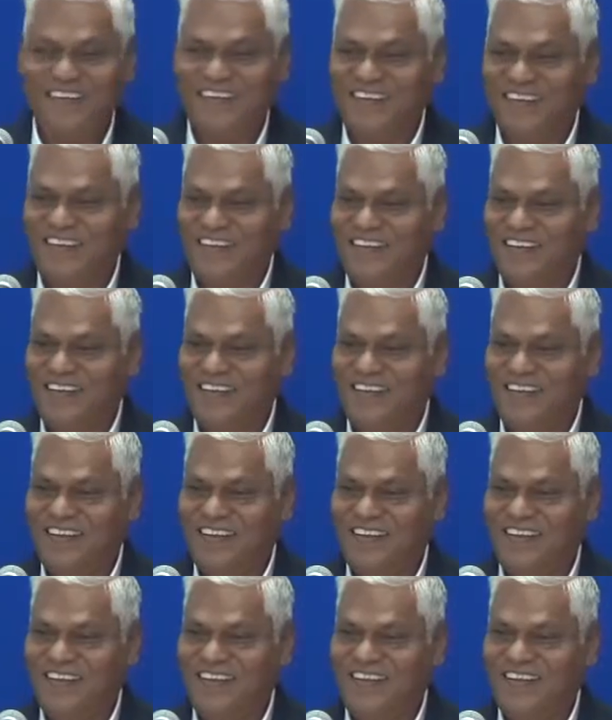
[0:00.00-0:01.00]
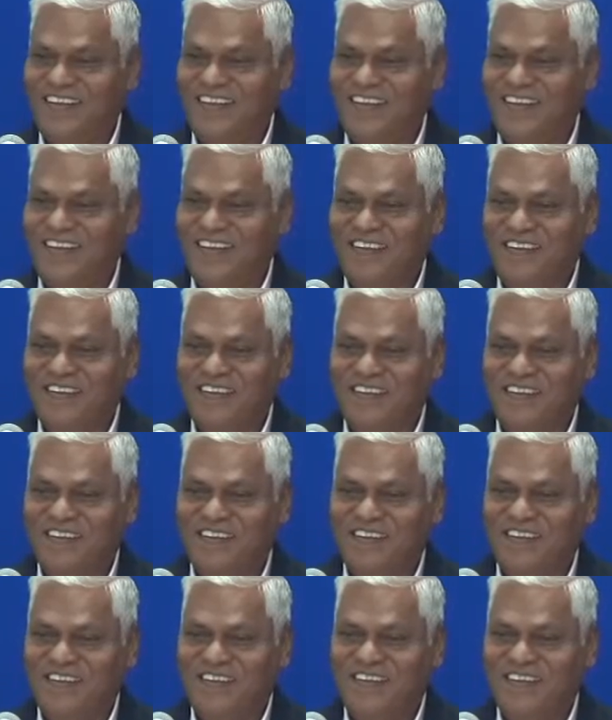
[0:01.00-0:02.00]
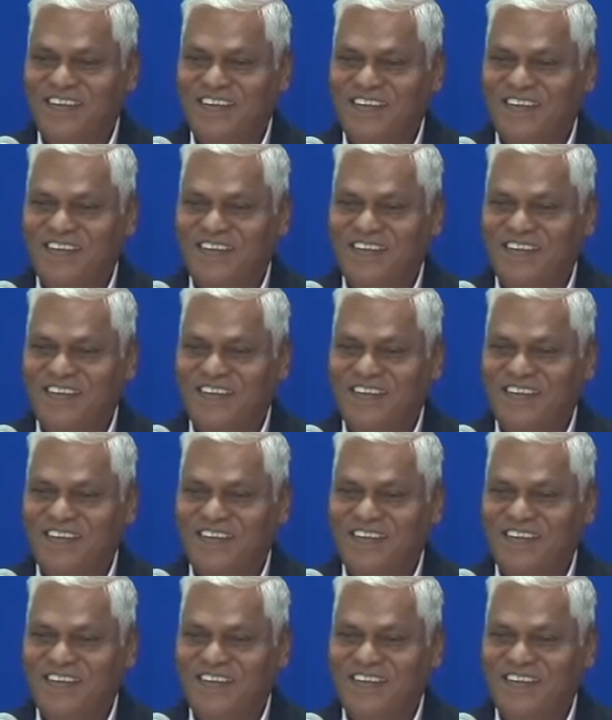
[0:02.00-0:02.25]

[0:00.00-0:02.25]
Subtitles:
(not speaking)